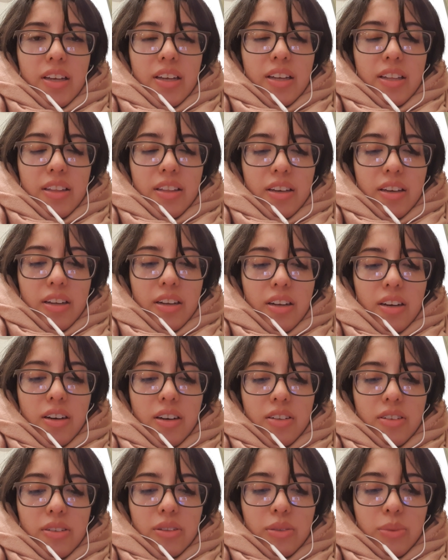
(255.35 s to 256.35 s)
And then
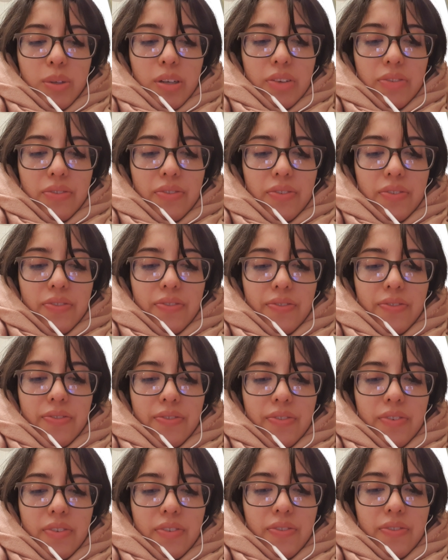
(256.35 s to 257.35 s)
on the 20th,
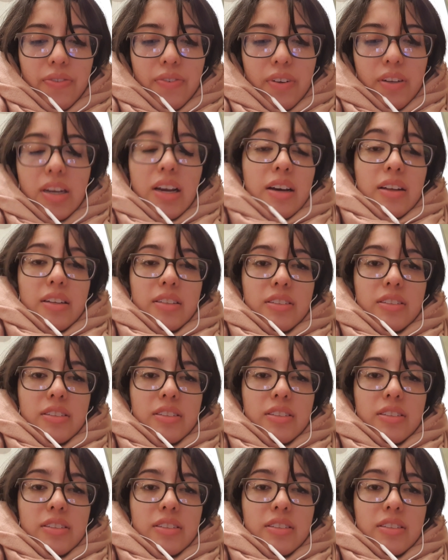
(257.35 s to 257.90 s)
yeah.